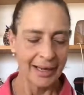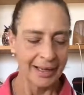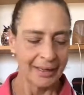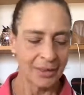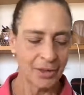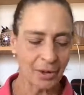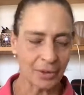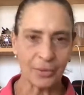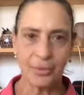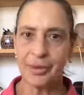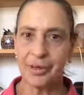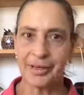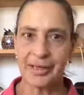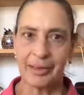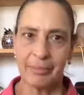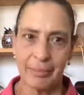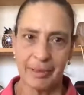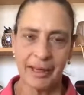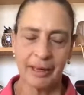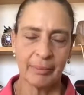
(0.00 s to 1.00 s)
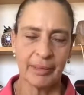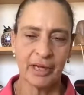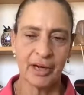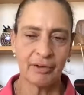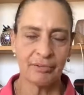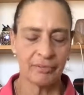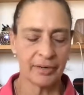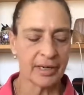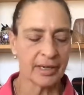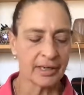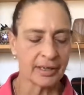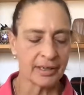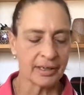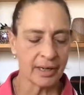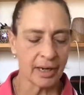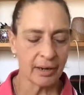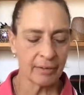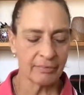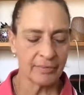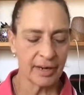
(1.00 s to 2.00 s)
not all of them, but I mean, I've
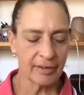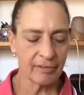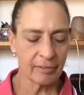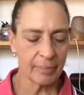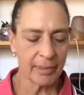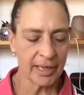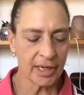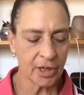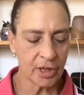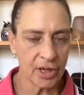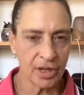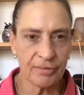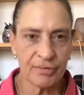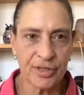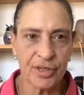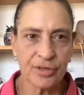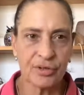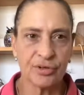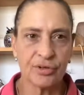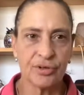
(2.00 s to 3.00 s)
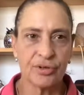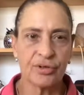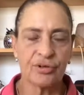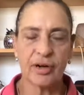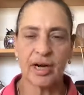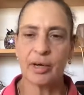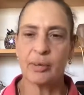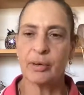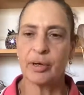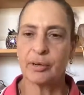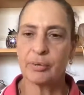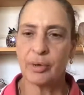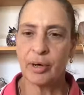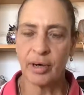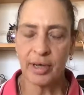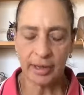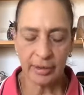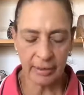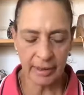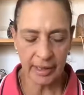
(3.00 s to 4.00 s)
never been a nervous track work
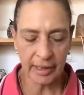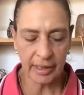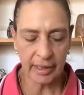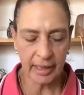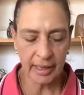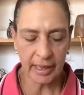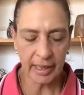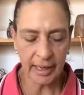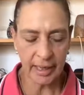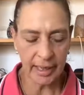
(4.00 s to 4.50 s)
rider, and